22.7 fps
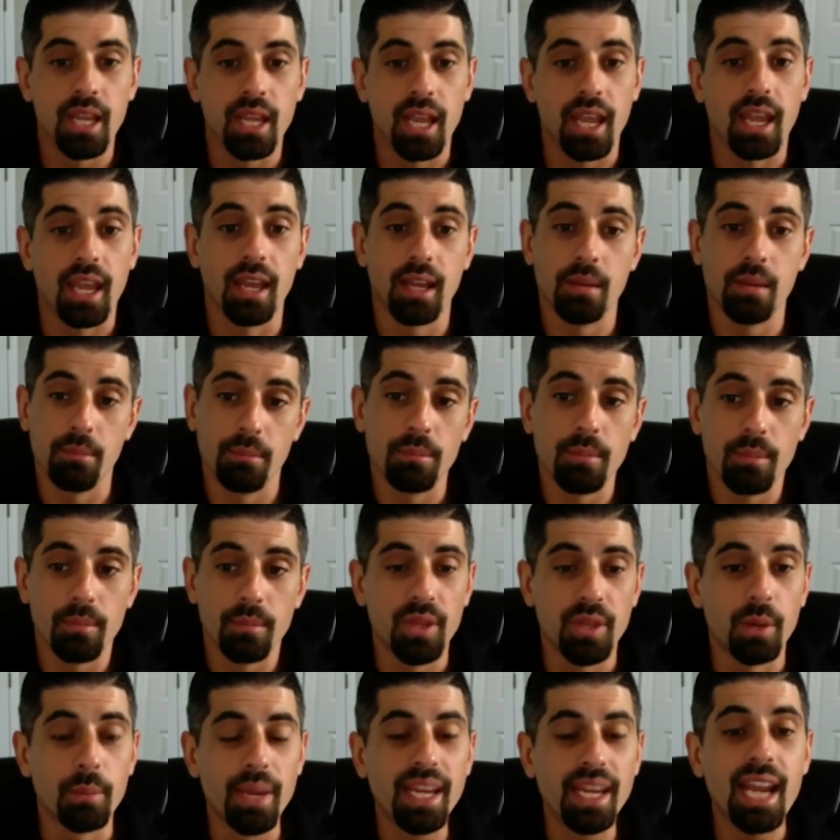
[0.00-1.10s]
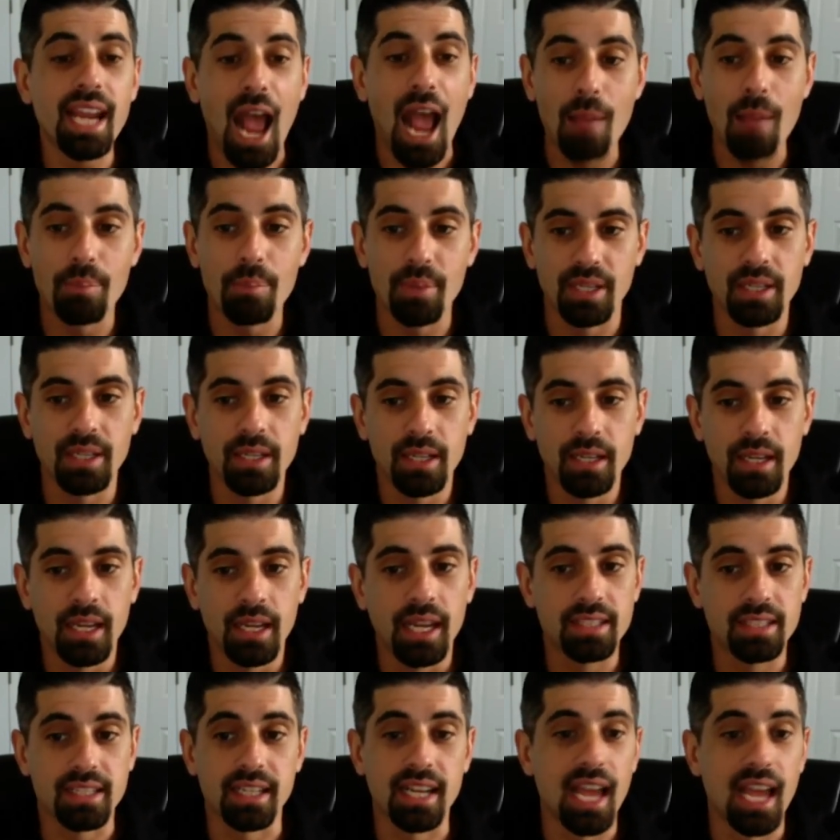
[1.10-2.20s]
And they'll make it happen.
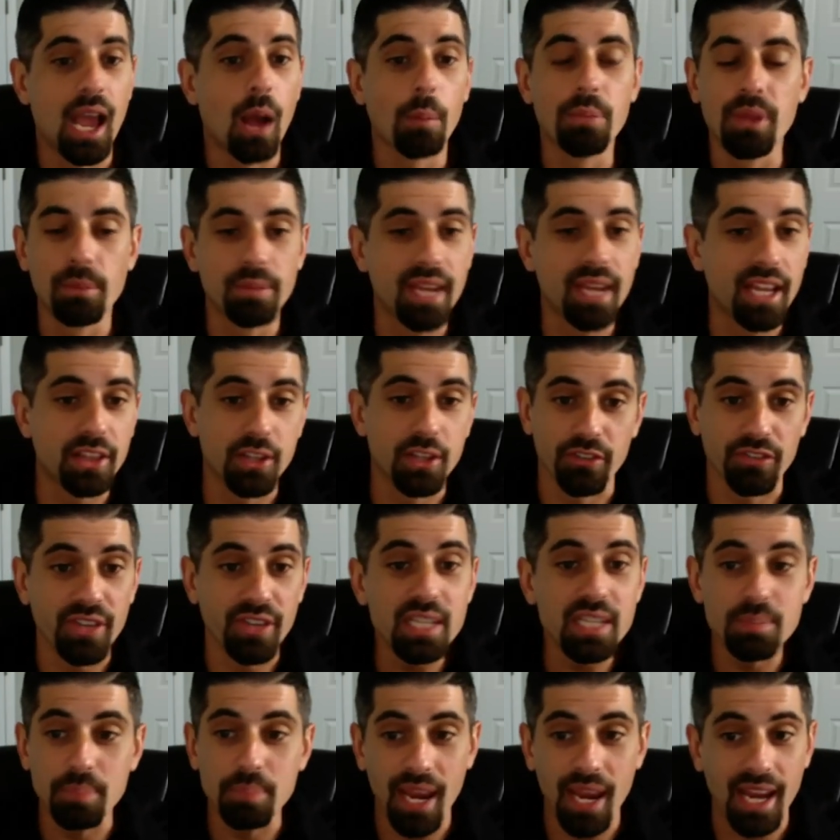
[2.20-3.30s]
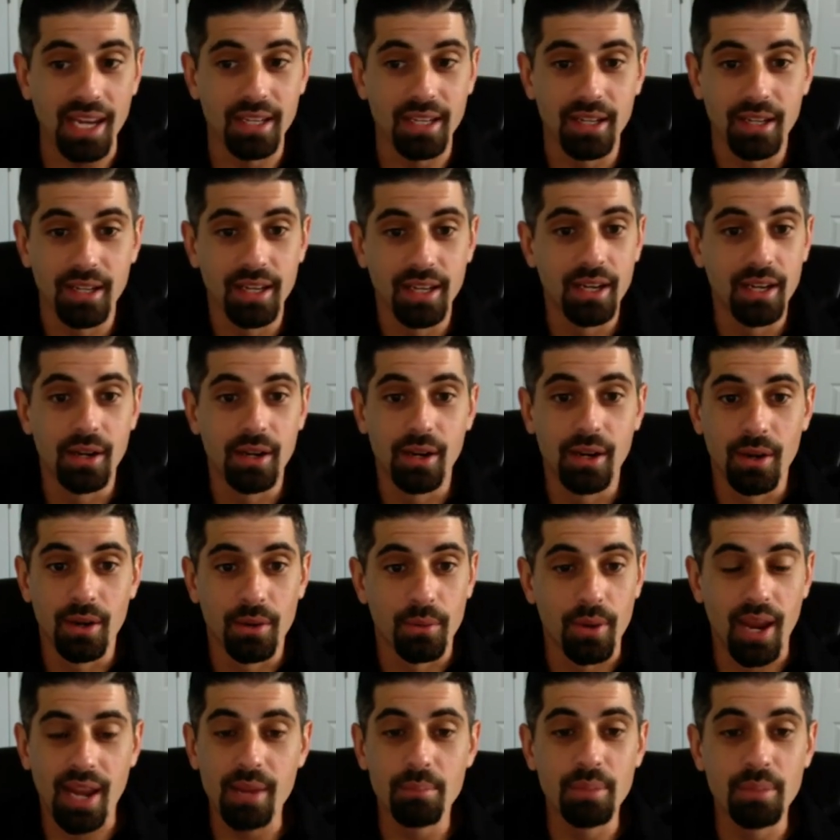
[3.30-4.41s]
It's going to help them get their fees paid,
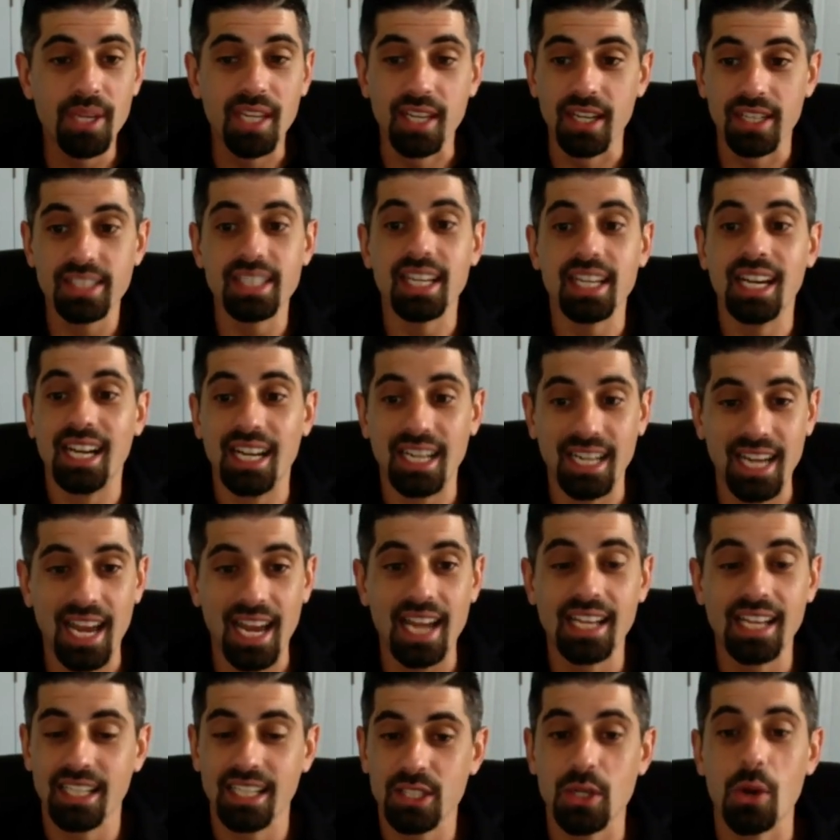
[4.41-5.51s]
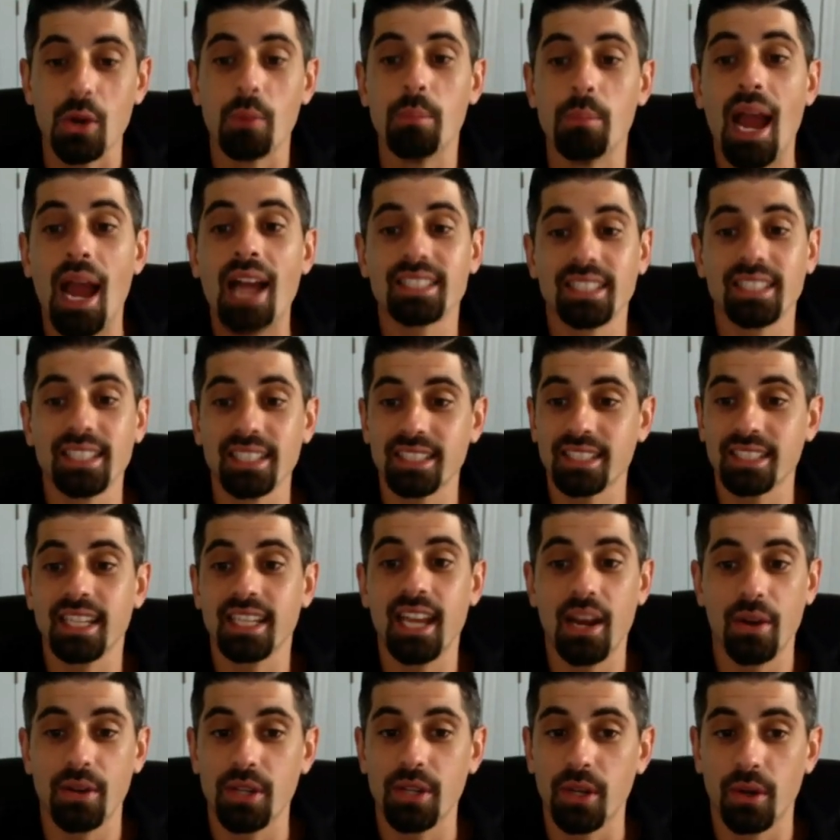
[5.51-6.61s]
right? Because again, let's go back to the
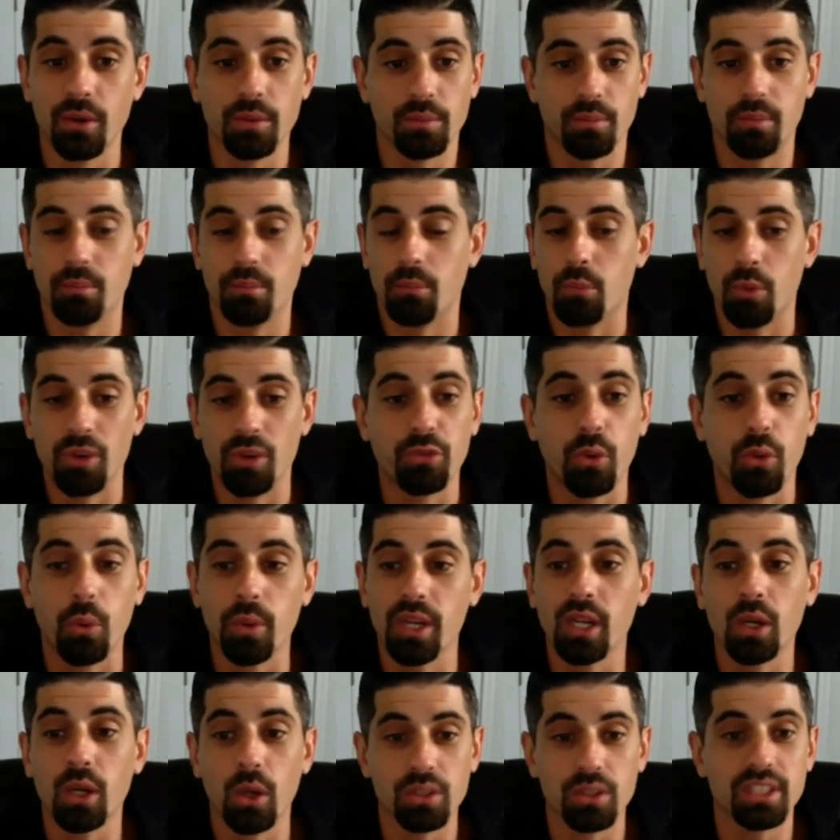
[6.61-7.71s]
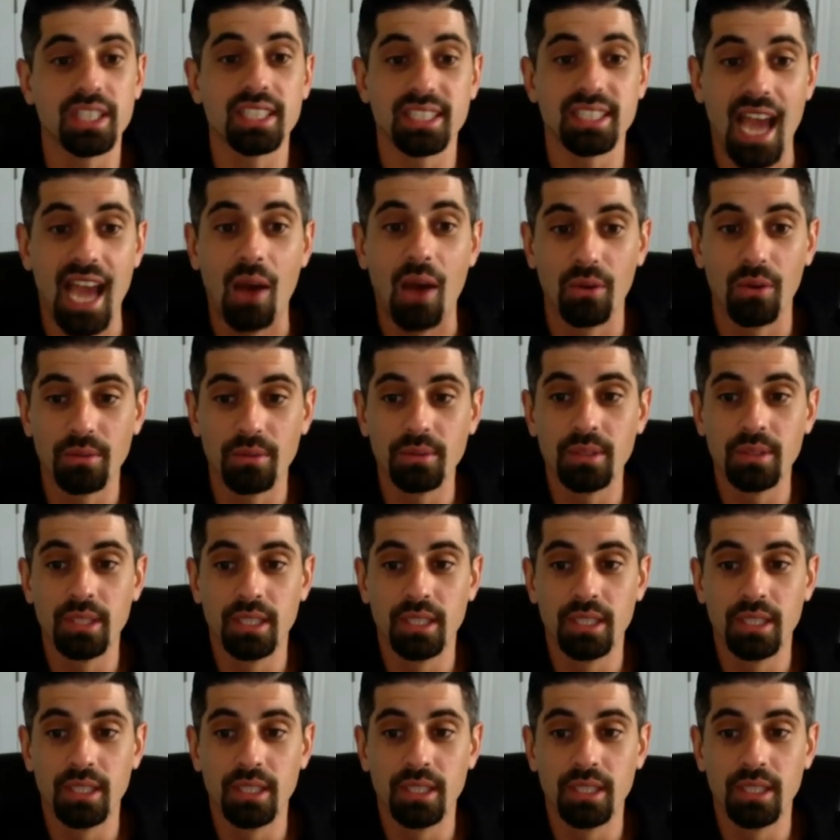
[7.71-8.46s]
scenario before we close this out.